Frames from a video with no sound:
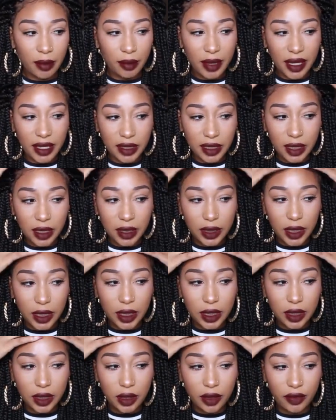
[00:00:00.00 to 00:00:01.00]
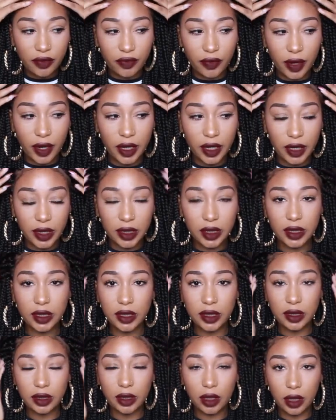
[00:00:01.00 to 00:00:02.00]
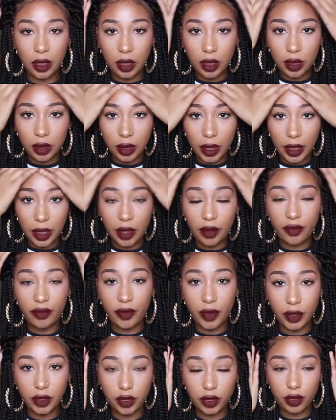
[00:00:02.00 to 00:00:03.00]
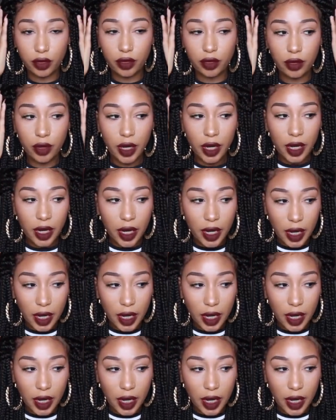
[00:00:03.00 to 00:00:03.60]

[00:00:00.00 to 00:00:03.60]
Basically the front is like a frontal,